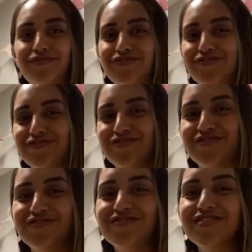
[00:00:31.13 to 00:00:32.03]
No.
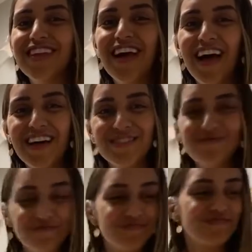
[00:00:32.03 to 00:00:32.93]
You're
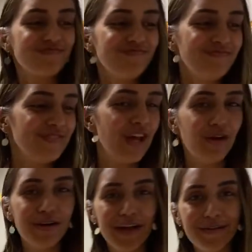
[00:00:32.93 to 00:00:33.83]
looking great.
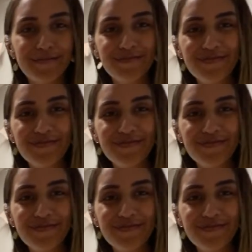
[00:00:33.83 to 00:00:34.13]
Stop okay.